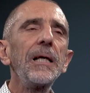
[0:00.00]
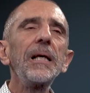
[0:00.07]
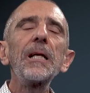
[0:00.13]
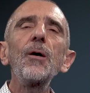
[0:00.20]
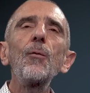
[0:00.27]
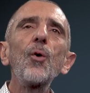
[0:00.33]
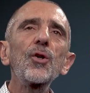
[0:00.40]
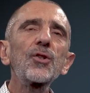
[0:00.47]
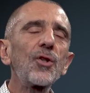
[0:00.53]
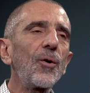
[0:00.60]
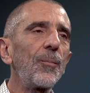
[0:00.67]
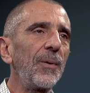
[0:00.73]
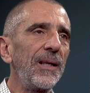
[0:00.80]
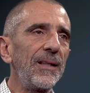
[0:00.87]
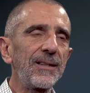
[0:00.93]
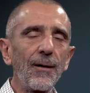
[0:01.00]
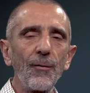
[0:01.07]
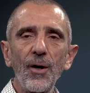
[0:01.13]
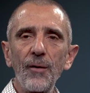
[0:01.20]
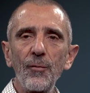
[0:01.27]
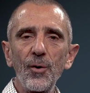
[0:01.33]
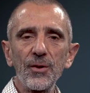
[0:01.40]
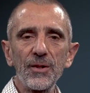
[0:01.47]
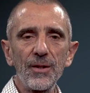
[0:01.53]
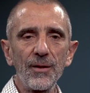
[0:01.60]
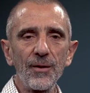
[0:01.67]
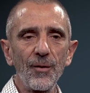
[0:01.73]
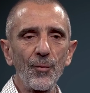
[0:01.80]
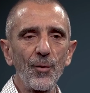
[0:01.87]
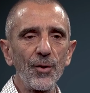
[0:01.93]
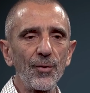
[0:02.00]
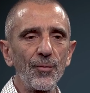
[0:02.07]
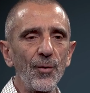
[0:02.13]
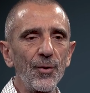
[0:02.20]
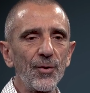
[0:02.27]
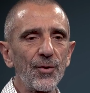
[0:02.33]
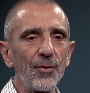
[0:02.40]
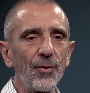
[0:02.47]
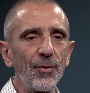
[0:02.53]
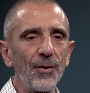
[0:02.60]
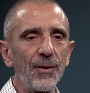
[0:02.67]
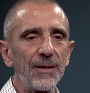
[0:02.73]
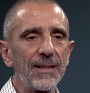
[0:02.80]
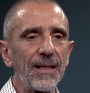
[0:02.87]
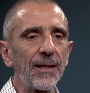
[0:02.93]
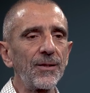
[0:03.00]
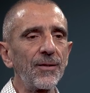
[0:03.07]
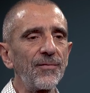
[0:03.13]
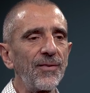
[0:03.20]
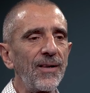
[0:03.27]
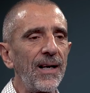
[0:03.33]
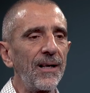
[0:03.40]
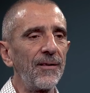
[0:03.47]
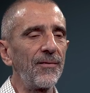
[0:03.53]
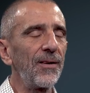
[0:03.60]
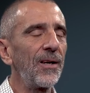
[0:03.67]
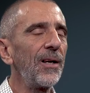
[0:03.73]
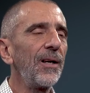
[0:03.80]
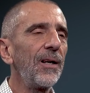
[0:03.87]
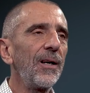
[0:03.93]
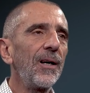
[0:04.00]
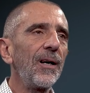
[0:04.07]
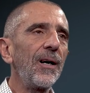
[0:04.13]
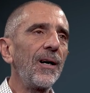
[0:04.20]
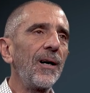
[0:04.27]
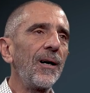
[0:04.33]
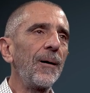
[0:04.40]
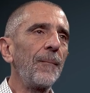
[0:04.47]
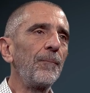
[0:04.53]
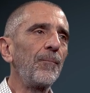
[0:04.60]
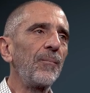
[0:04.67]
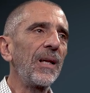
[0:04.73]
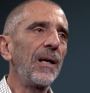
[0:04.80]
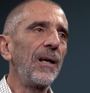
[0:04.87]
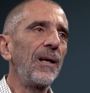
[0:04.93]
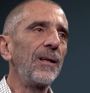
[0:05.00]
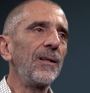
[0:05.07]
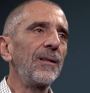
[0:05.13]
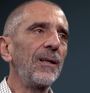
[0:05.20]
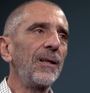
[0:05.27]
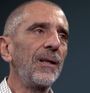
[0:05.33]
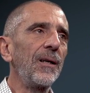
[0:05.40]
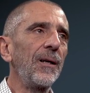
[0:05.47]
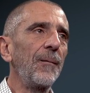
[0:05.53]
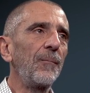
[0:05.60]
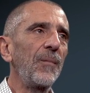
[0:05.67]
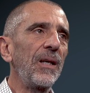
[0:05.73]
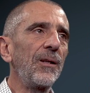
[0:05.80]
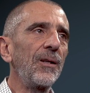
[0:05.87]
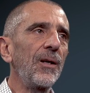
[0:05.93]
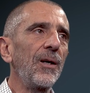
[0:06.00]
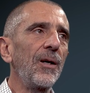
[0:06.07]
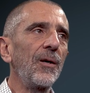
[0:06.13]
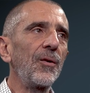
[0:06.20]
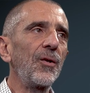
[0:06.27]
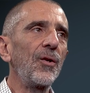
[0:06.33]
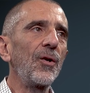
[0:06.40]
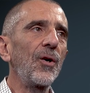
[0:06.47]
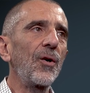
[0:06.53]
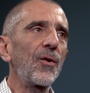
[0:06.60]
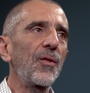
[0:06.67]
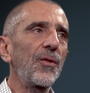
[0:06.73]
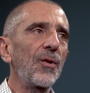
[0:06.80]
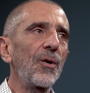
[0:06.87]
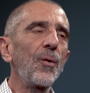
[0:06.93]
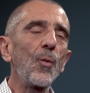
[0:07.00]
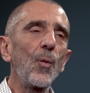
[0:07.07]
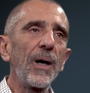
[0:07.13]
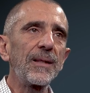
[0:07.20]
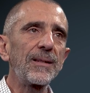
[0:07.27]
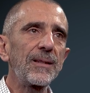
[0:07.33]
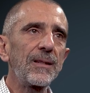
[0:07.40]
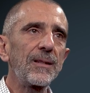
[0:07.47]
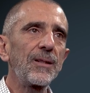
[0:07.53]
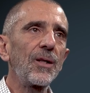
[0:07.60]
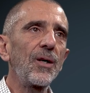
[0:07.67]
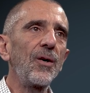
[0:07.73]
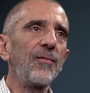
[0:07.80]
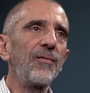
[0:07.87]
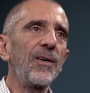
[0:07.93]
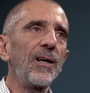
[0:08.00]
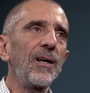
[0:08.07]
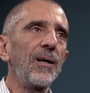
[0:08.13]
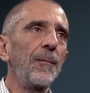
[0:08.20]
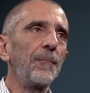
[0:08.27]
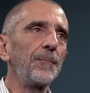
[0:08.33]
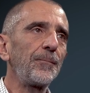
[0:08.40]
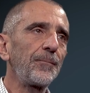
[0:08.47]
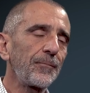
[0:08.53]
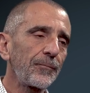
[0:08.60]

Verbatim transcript: There was no place. I, I was in what was called Sector 5 um, in, the, in the northwest of, um,